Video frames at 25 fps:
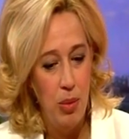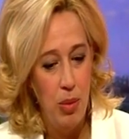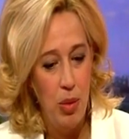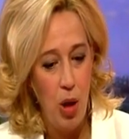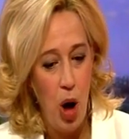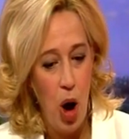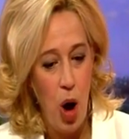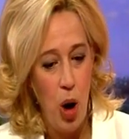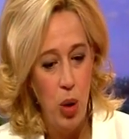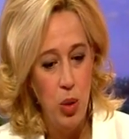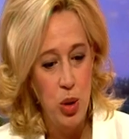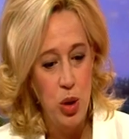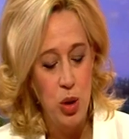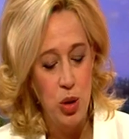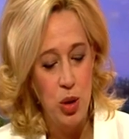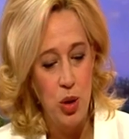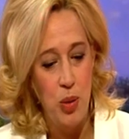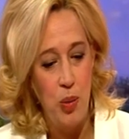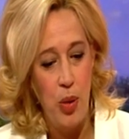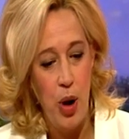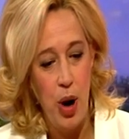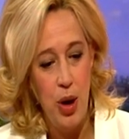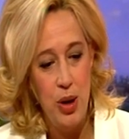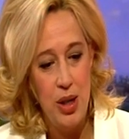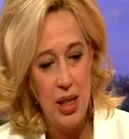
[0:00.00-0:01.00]
the whole sort
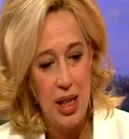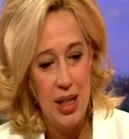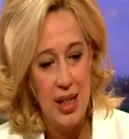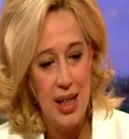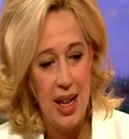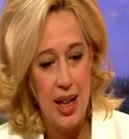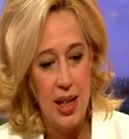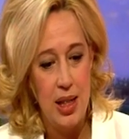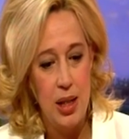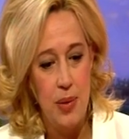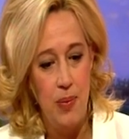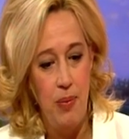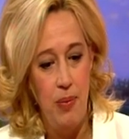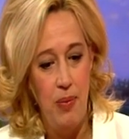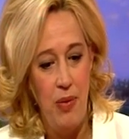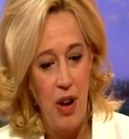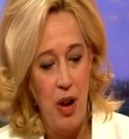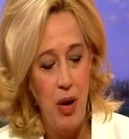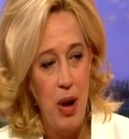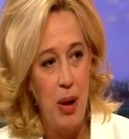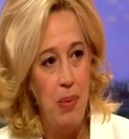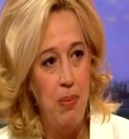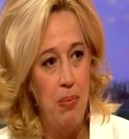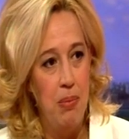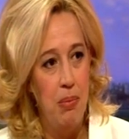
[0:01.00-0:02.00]
of process gets
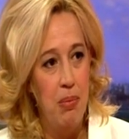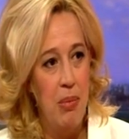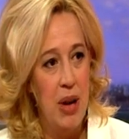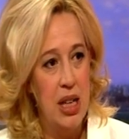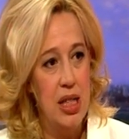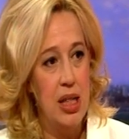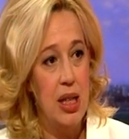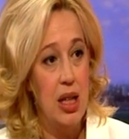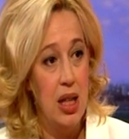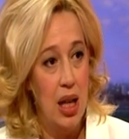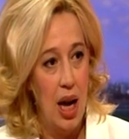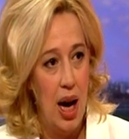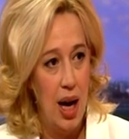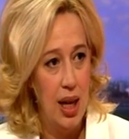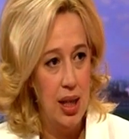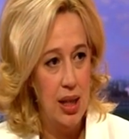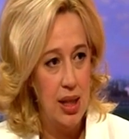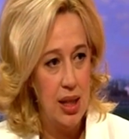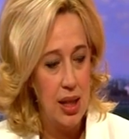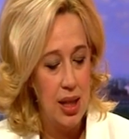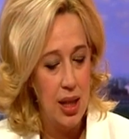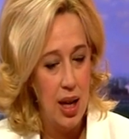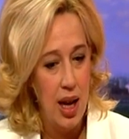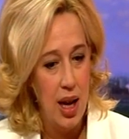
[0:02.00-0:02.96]
very medicalised.